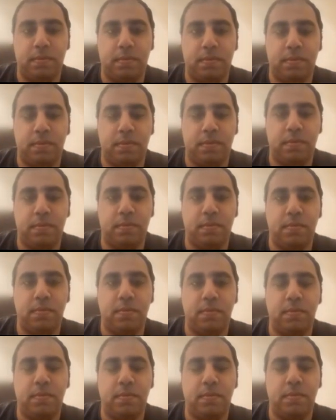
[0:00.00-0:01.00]

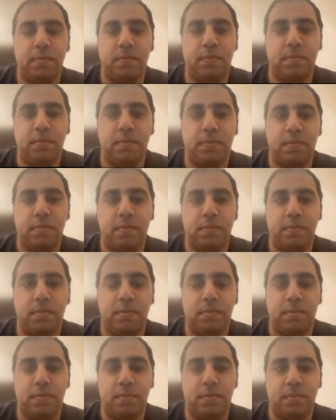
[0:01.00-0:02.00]

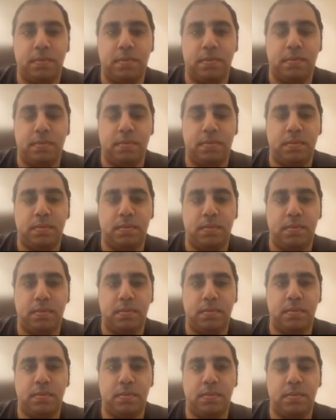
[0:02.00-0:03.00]

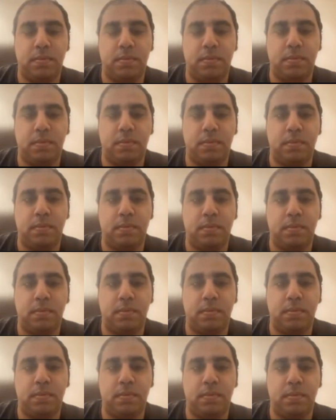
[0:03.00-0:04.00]

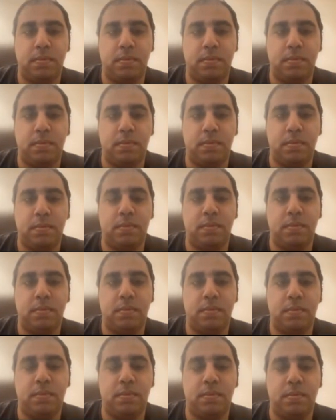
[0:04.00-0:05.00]

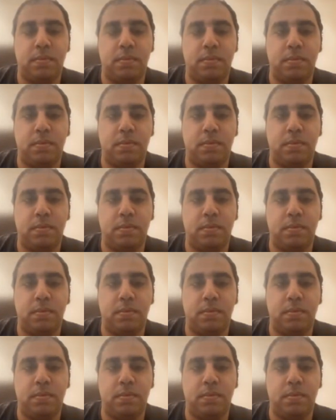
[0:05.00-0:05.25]
No words are spoken by the person on screen.